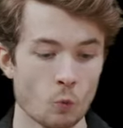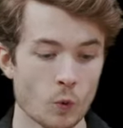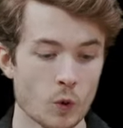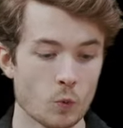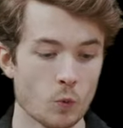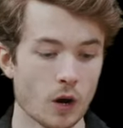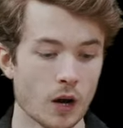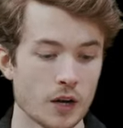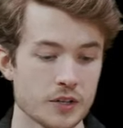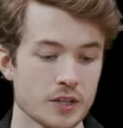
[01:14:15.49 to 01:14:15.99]
We
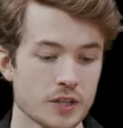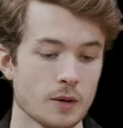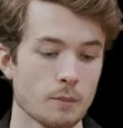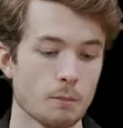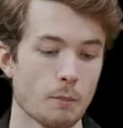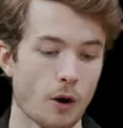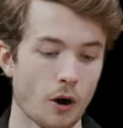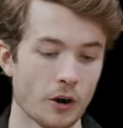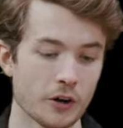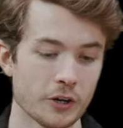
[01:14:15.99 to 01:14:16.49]
want
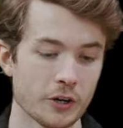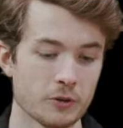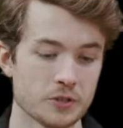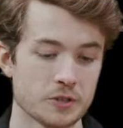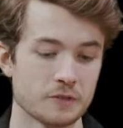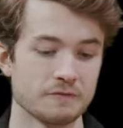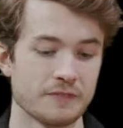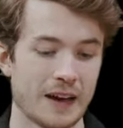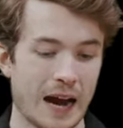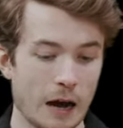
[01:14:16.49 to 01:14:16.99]

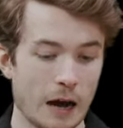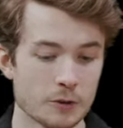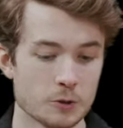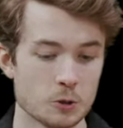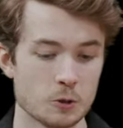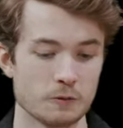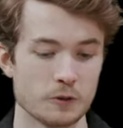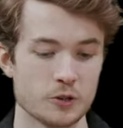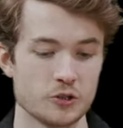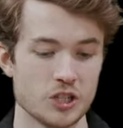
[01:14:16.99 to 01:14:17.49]
Mario's
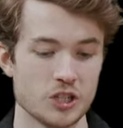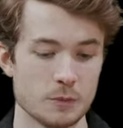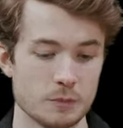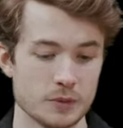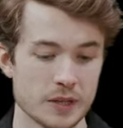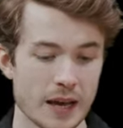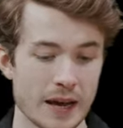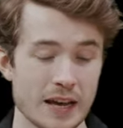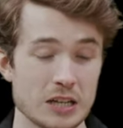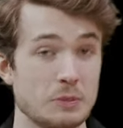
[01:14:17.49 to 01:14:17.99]
value for
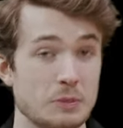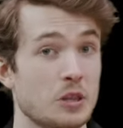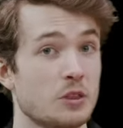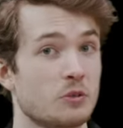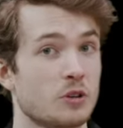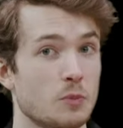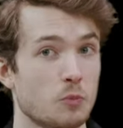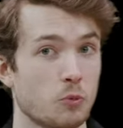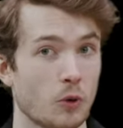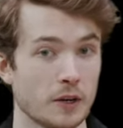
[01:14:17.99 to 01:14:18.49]
GPA to be
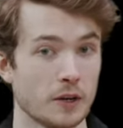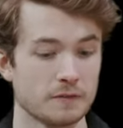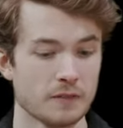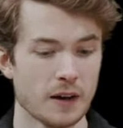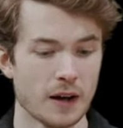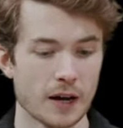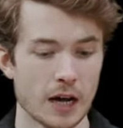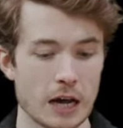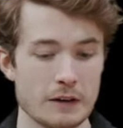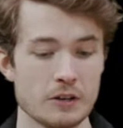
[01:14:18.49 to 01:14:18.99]

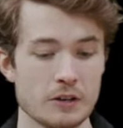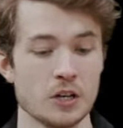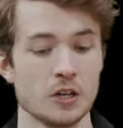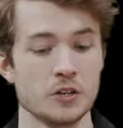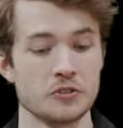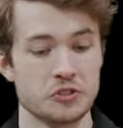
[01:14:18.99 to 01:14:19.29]
3.5.